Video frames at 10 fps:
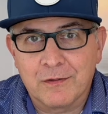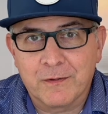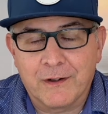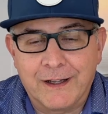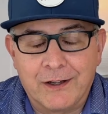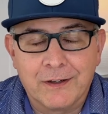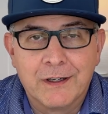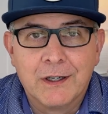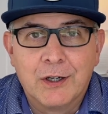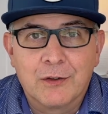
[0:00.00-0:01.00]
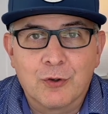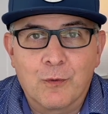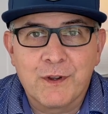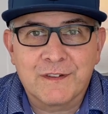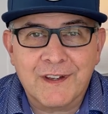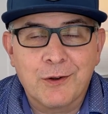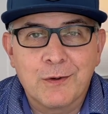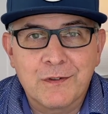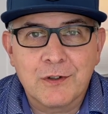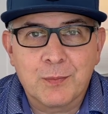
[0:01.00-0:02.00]
fell out. So if the
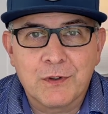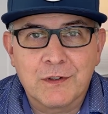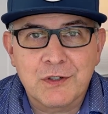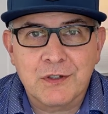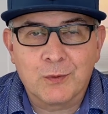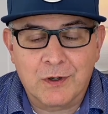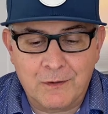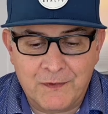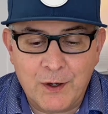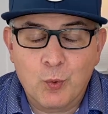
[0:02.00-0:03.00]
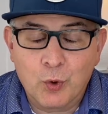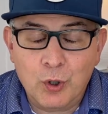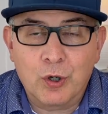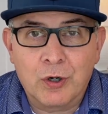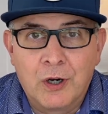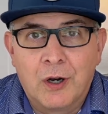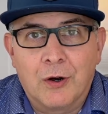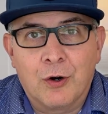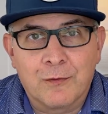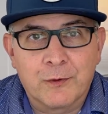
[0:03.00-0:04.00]
seller is in a position where they were
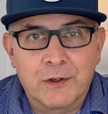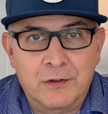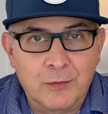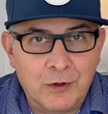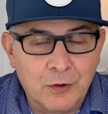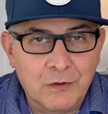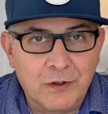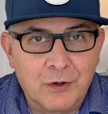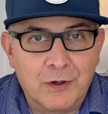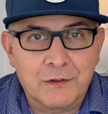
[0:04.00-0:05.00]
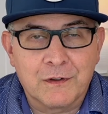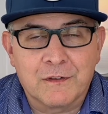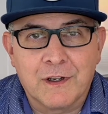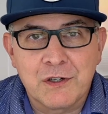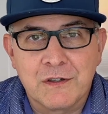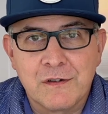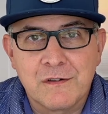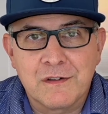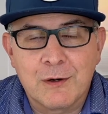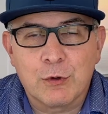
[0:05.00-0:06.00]
offering some closing cost
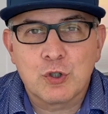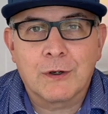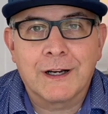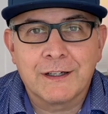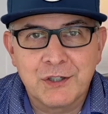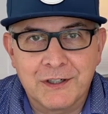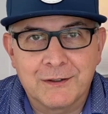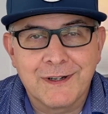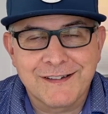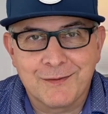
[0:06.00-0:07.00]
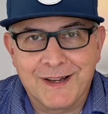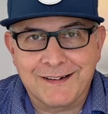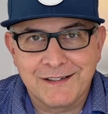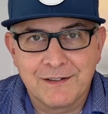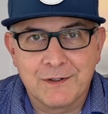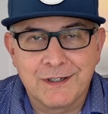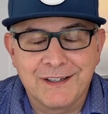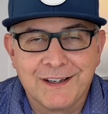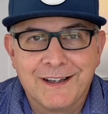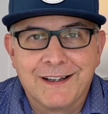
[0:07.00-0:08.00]
concessions, they were trying to generate some
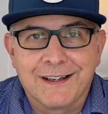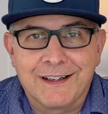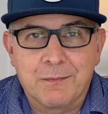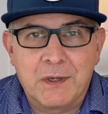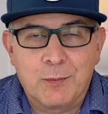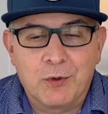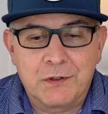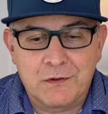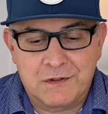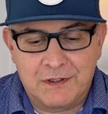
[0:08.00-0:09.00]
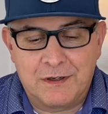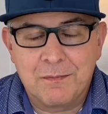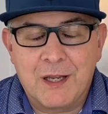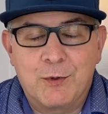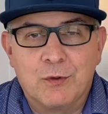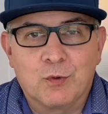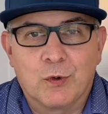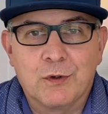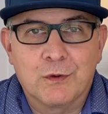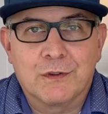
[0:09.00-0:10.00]
activity to get people interested, and maybe it was
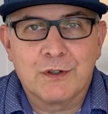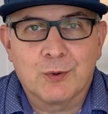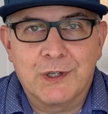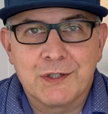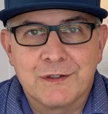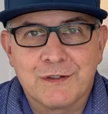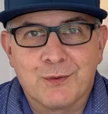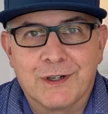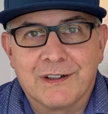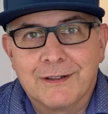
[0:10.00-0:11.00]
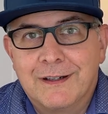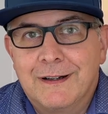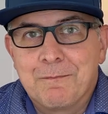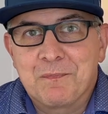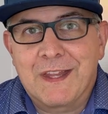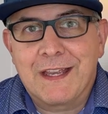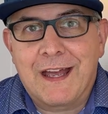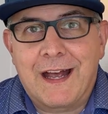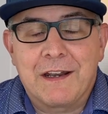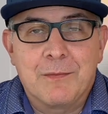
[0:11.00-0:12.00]
one of those situations where they
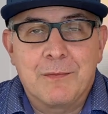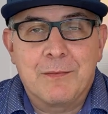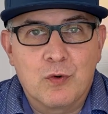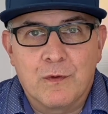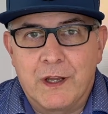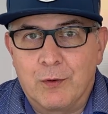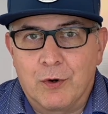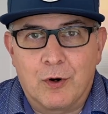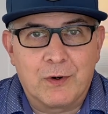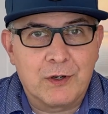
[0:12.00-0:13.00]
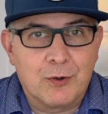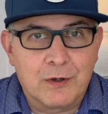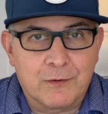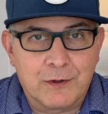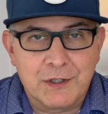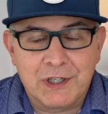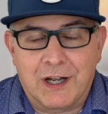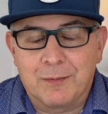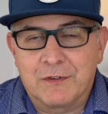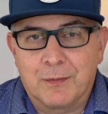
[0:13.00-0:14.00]
had to move, they were already going for a
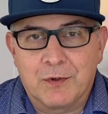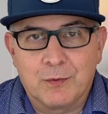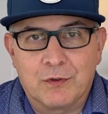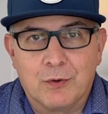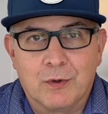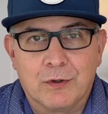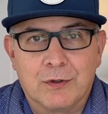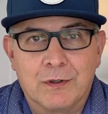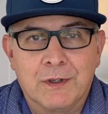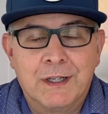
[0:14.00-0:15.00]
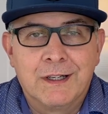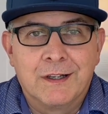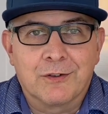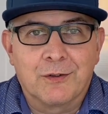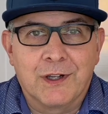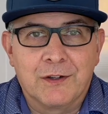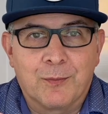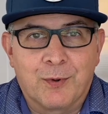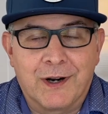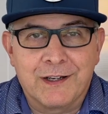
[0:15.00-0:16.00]
job, something was going on, so then the
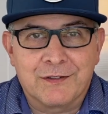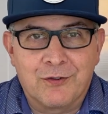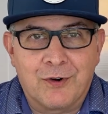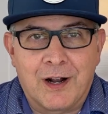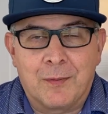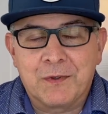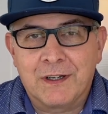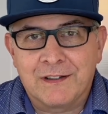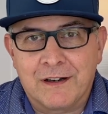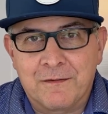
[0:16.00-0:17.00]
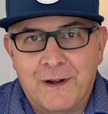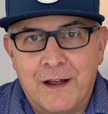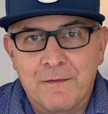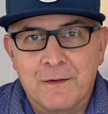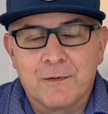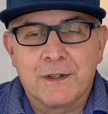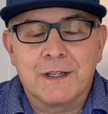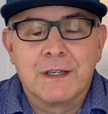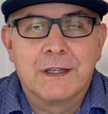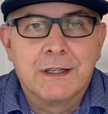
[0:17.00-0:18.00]
price dropped and it's at
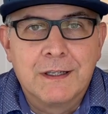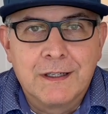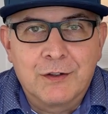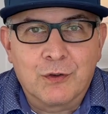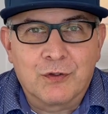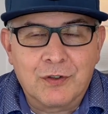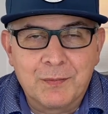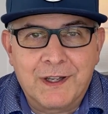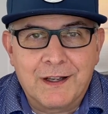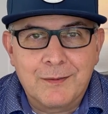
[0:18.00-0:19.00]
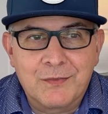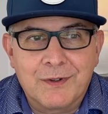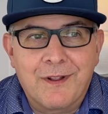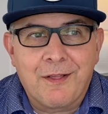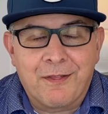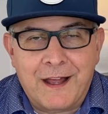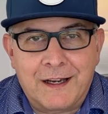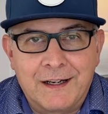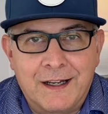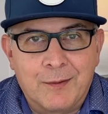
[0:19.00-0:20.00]
$550. So sometimes
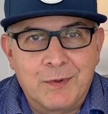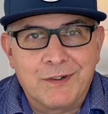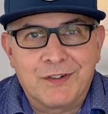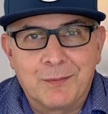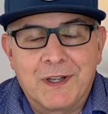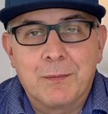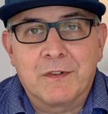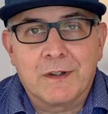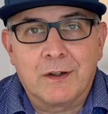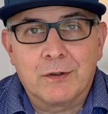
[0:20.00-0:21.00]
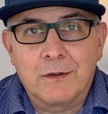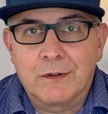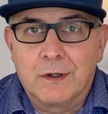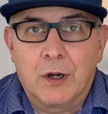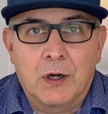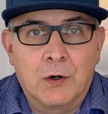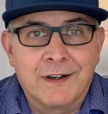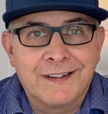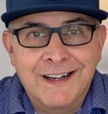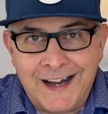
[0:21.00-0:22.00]
that can happen. Sometimes sellers are
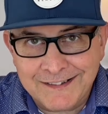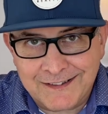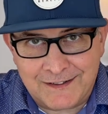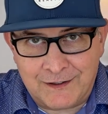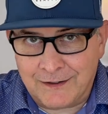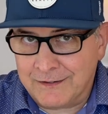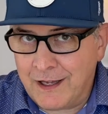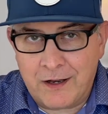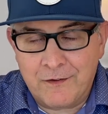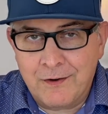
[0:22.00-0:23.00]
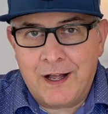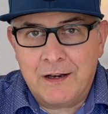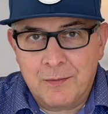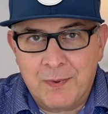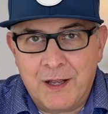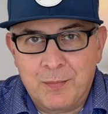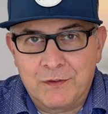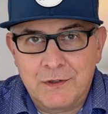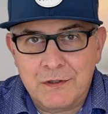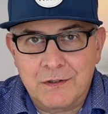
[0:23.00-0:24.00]
not stuck. They're not in a bad
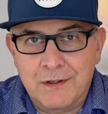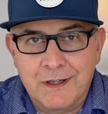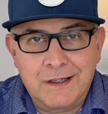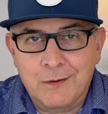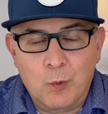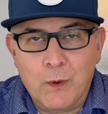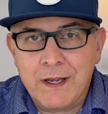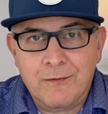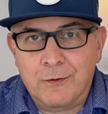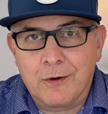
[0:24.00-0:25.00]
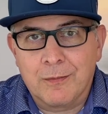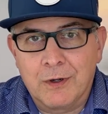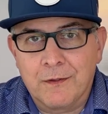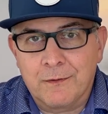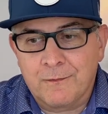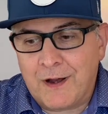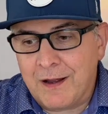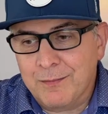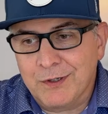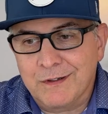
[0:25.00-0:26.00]
position, and they can wait for a month,
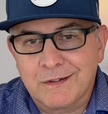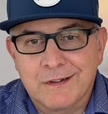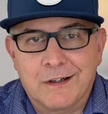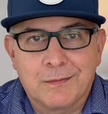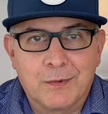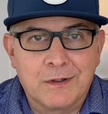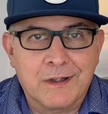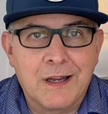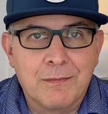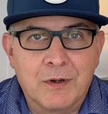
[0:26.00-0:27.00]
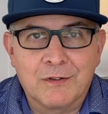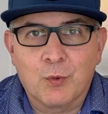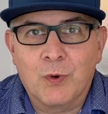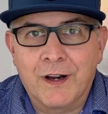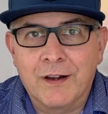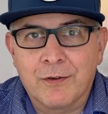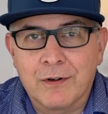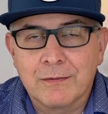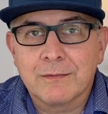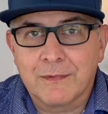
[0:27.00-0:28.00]
5 months, 6 months, 8 months,
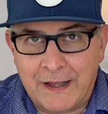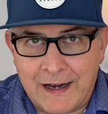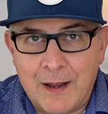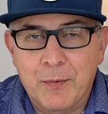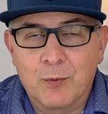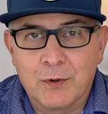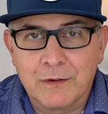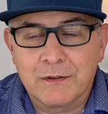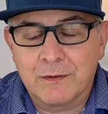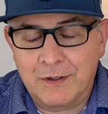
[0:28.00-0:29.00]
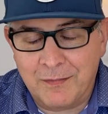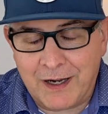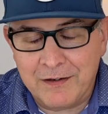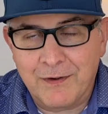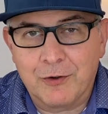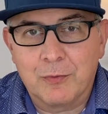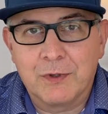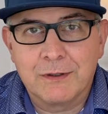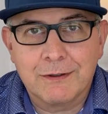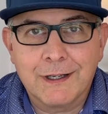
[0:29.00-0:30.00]
whatever. That happened once in my
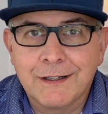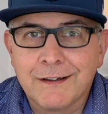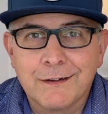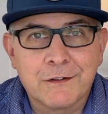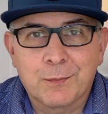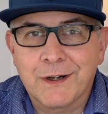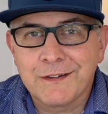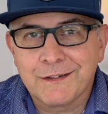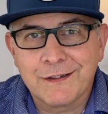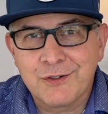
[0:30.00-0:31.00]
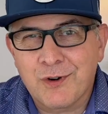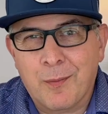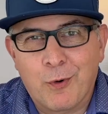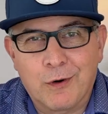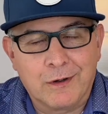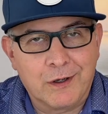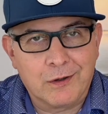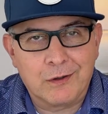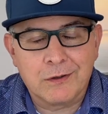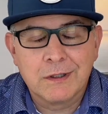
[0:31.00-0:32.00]
development, and the list price didn't drop hardly at
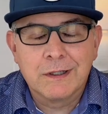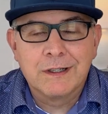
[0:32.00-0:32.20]
all.